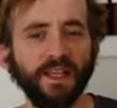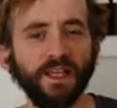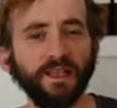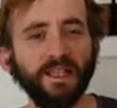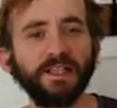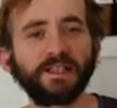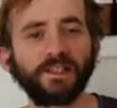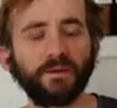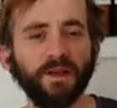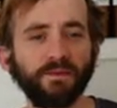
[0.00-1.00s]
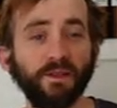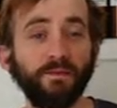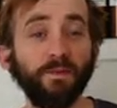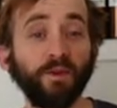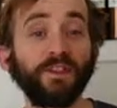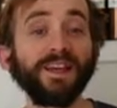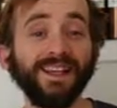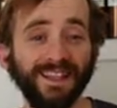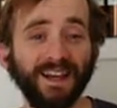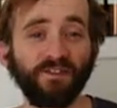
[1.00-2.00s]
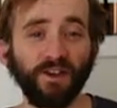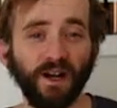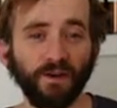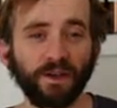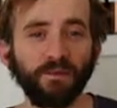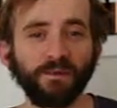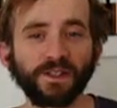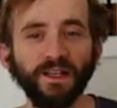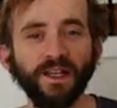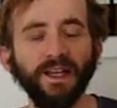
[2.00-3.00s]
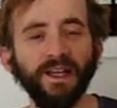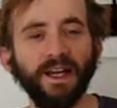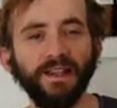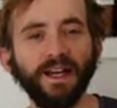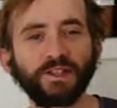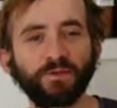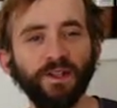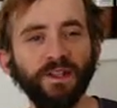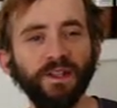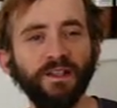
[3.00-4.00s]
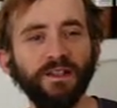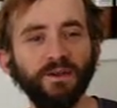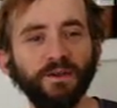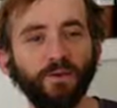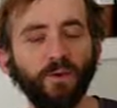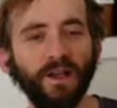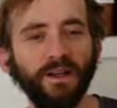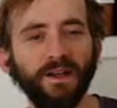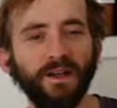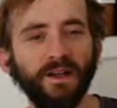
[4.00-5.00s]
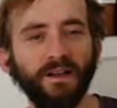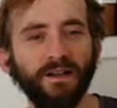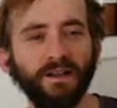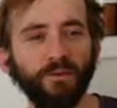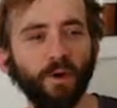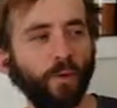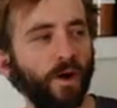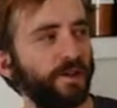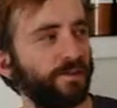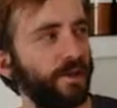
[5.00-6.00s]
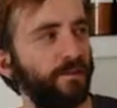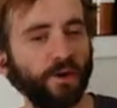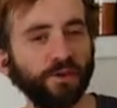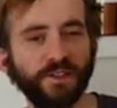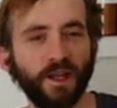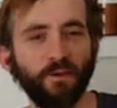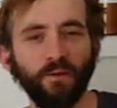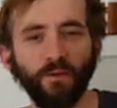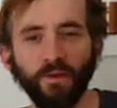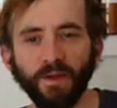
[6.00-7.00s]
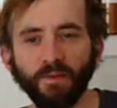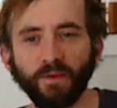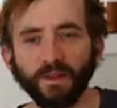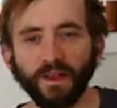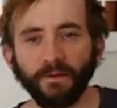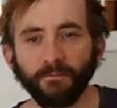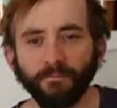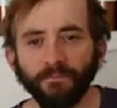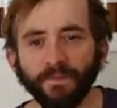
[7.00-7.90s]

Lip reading: And I think it leads sometimes to people thinking they have good outcomes. And that's really what worries me the most, is I wouldn't want to be a part of that.